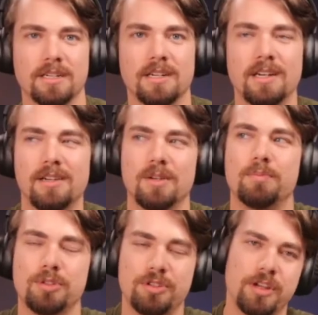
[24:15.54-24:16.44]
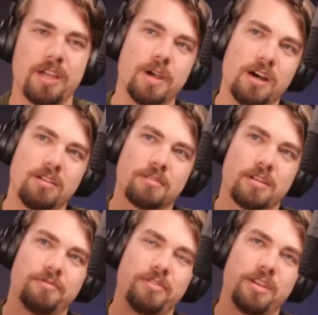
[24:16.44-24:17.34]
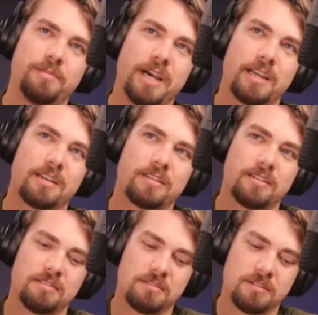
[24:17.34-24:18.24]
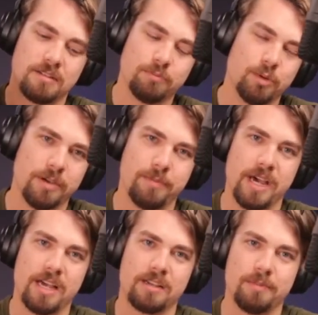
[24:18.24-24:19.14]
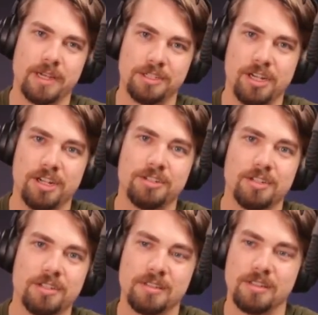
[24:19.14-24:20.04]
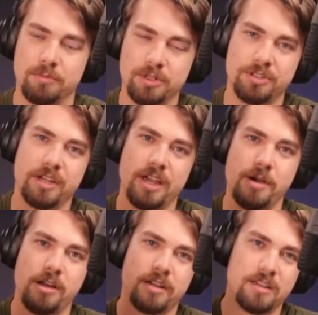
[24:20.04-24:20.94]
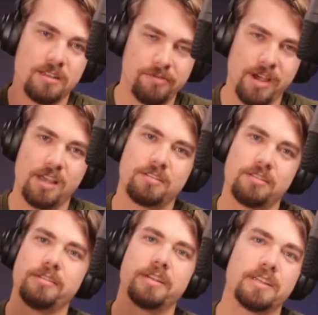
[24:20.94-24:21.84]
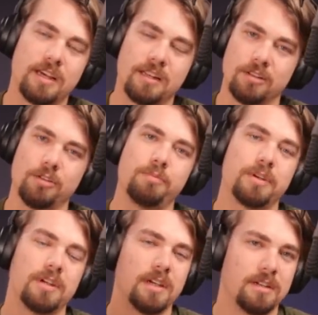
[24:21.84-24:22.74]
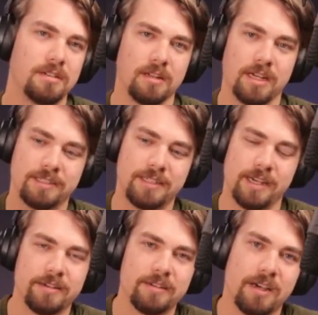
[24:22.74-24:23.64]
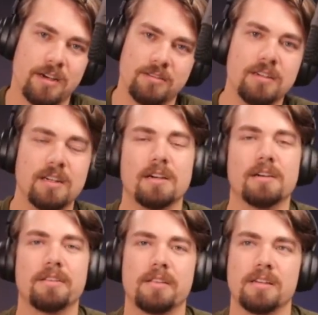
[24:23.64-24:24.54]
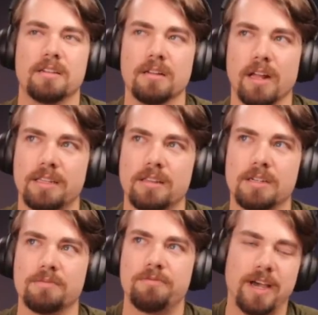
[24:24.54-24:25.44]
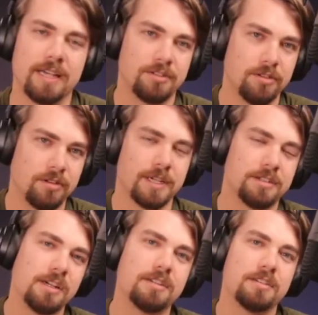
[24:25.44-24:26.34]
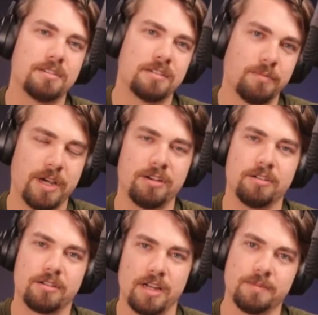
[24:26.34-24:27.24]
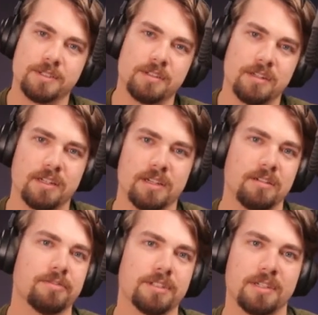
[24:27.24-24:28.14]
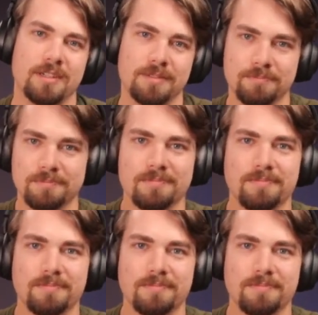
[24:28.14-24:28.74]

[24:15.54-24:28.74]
to push your game out, get feedback, bring it back, make changes, and then push your game out again, the faster you can get that loop like tightened down, then like the faster you can make changes and the better your game is going to get over time.